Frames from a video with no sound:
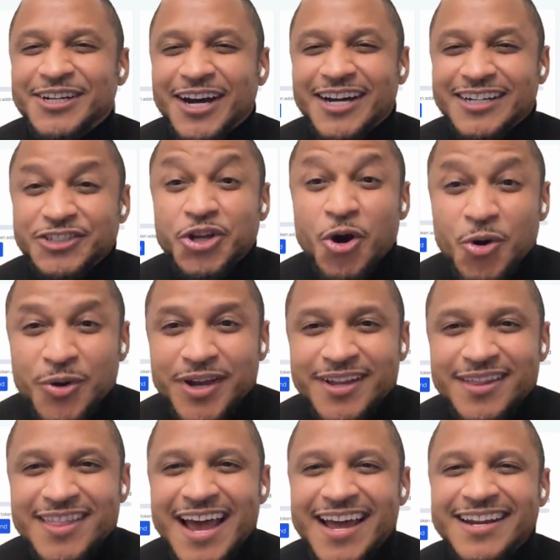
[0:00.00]
a
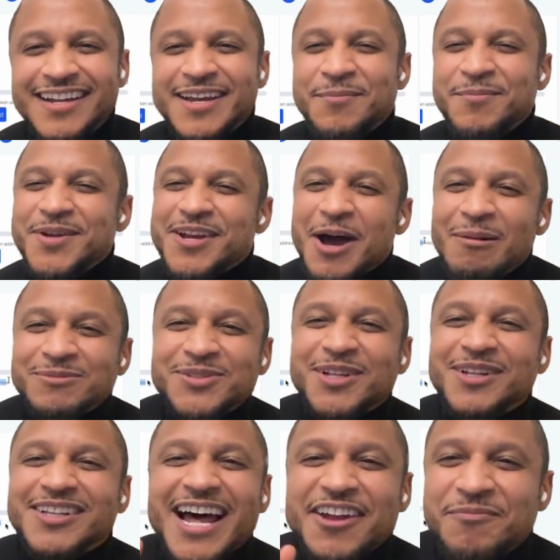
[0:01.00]
token that becomes the
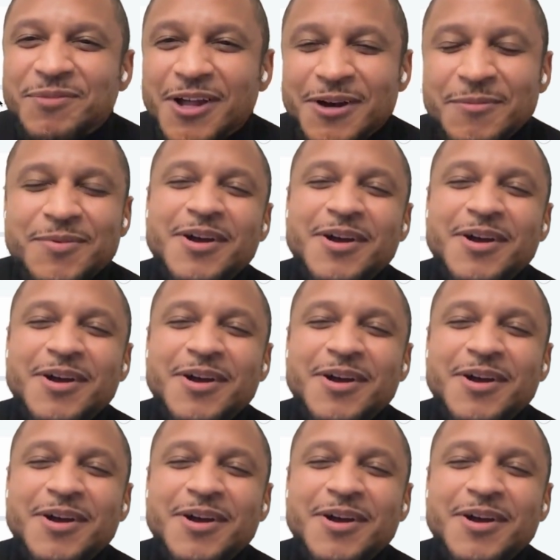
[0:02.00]
lifeblood,